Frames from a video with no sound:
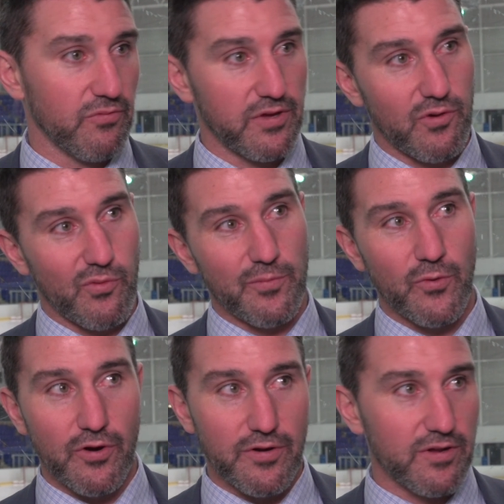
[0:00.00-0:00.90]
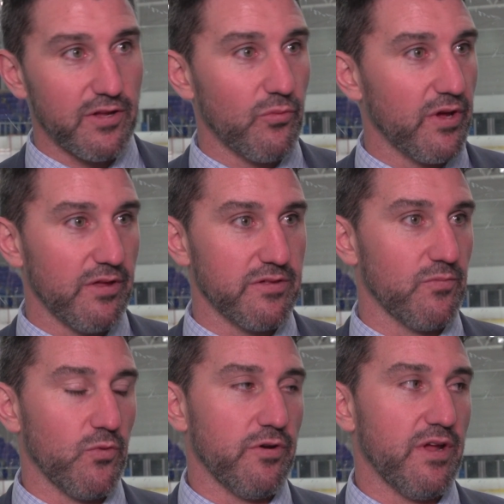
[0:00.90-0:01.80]
We got one more in Wales
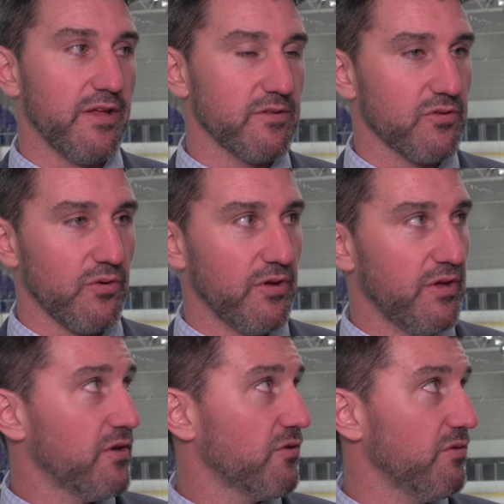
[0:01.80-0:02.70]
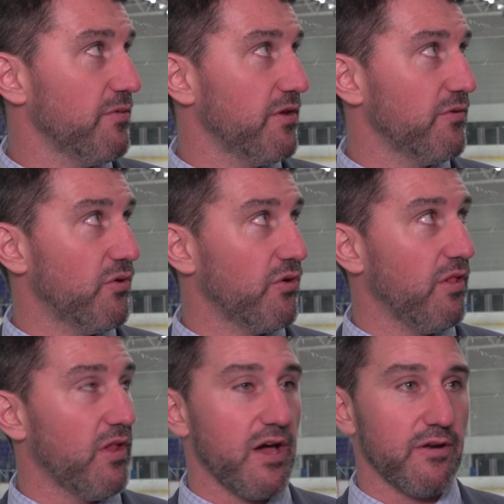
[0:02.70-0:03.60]
and we're done. So we've been on the road a
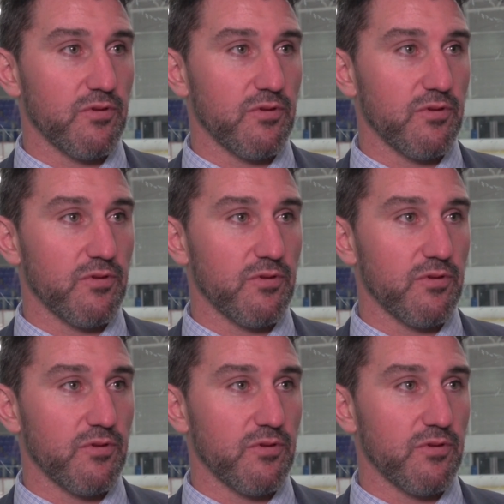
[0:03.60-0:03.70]
lot.